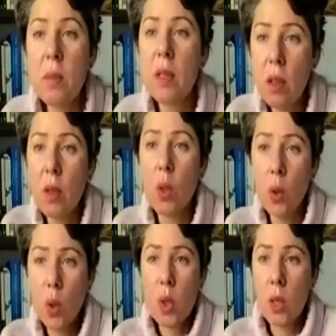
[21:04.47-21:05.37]
or something.
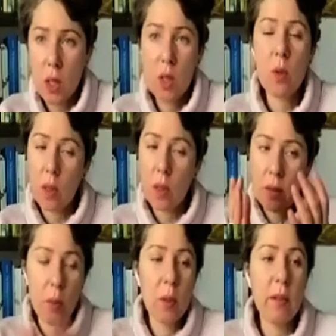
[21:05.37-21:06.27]
You can just do that.
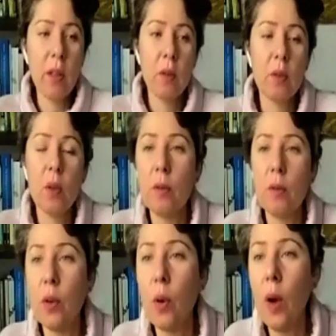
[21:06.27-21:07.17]
Yes. Well, thank you for